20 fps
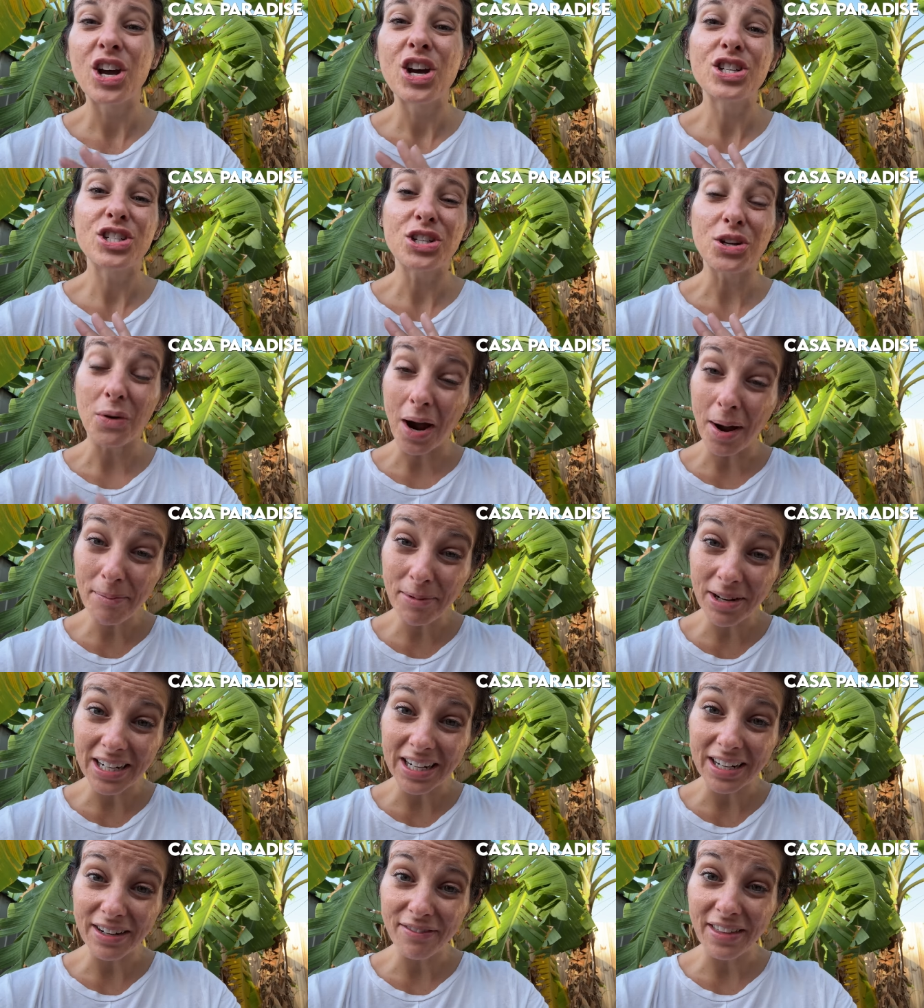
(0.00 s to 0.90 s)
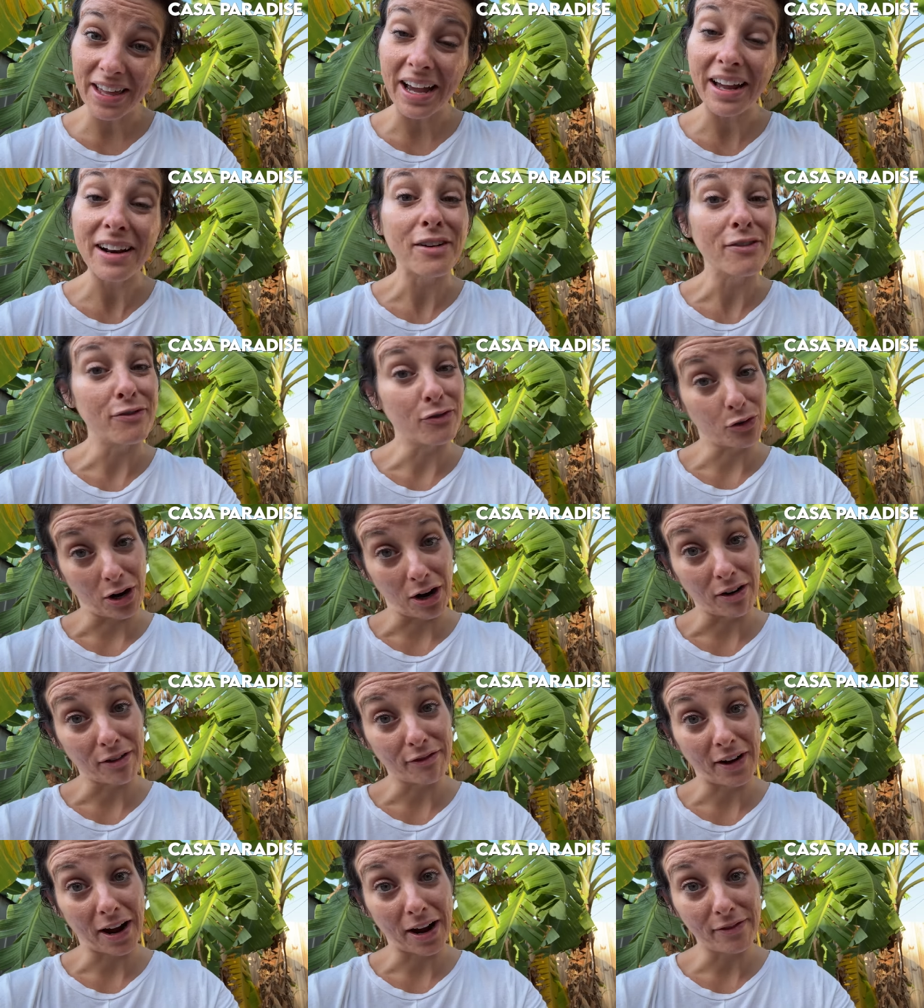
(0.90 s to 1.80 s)
So I'm going to give that a four out
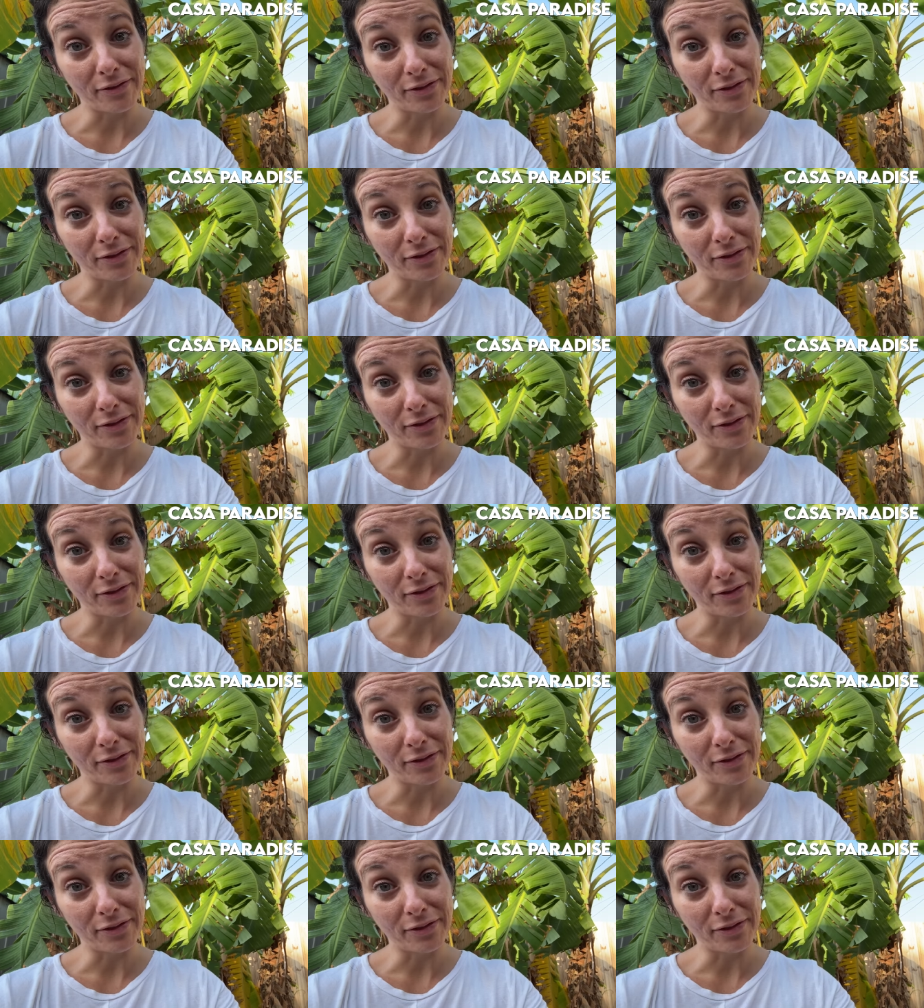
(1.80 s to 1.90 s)
of five.